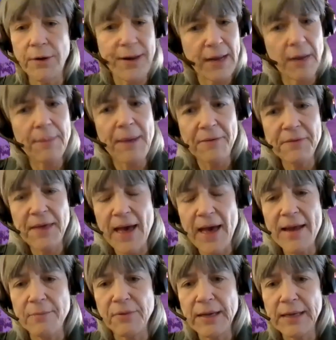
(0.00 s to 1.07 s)
learning about
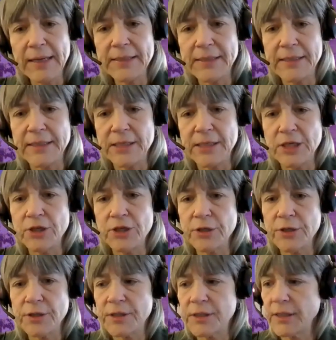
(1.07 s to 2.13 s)
that and bringing it to
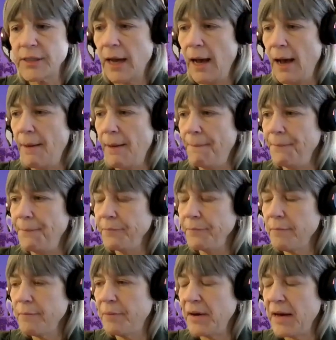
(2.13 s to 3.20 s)
teachers.
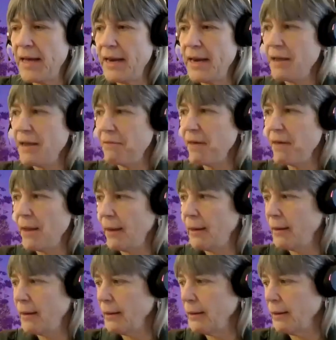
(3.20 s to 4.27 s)
But I
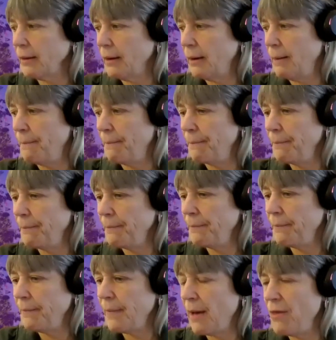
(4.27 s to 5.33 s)
think
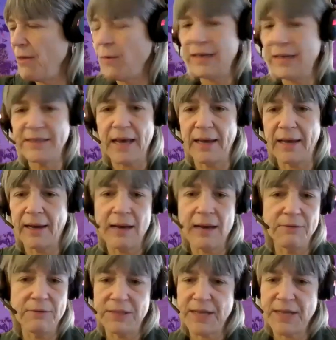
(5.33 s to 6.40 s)
otherwise,
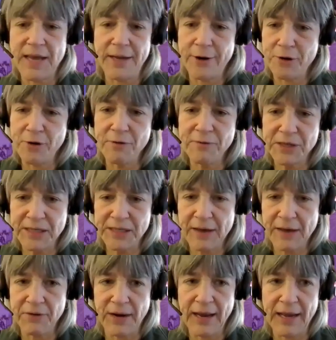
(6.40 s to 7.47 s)
I would say, universities
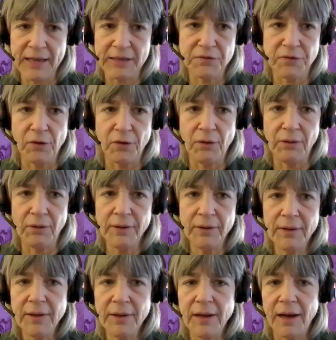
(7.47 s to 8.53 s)
have their hands full
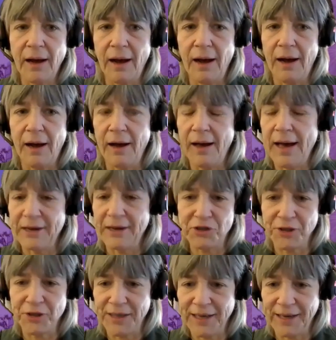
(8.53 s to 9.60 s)

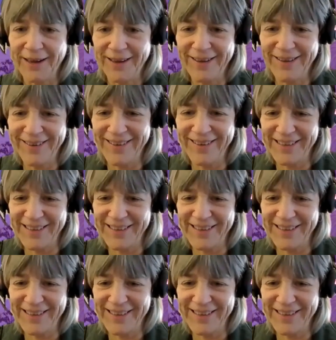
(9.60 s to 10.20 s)
actually